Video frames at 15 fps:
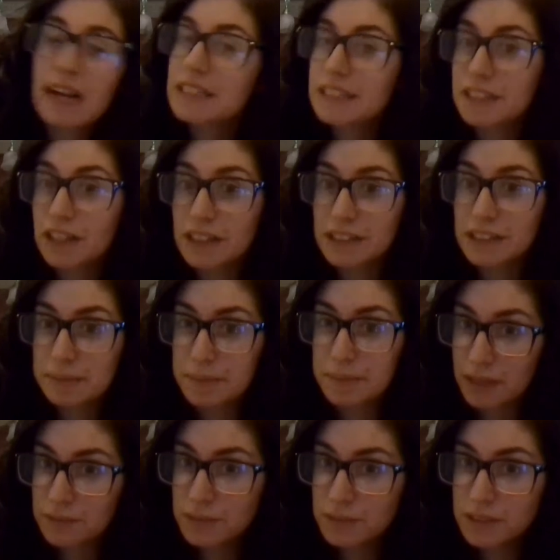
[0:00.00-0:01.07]
actually are some
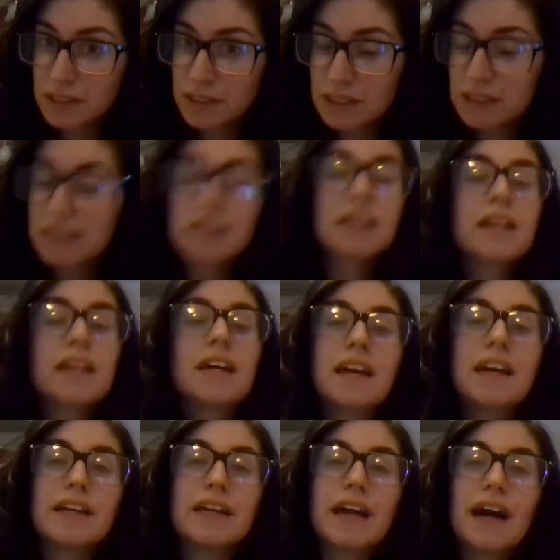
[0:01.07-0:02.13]
mountains.
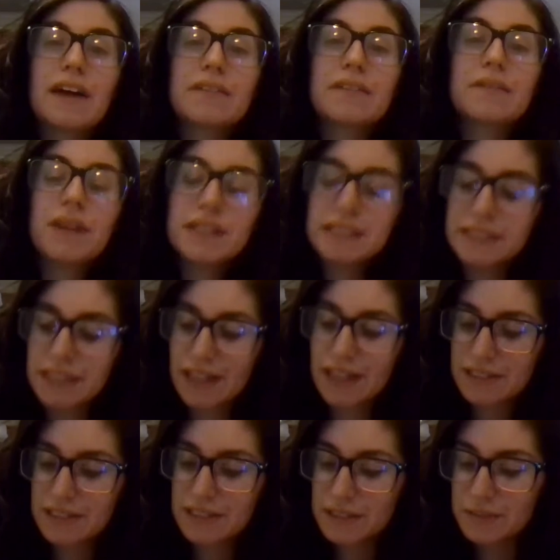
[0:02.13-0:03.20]
And you have West
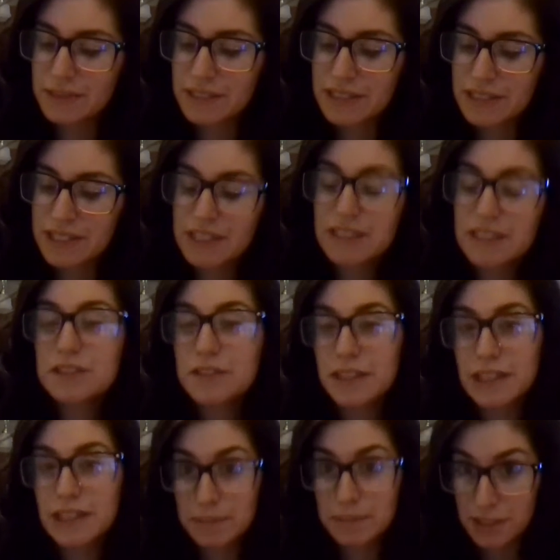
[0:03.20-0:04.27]
Texas, which is just
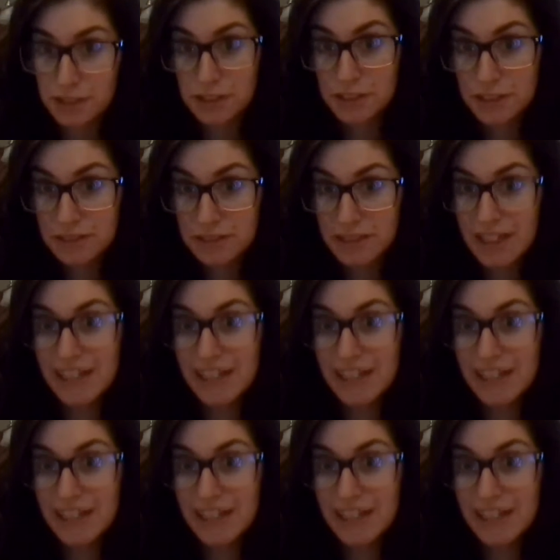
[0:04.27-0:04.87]
straight up desert.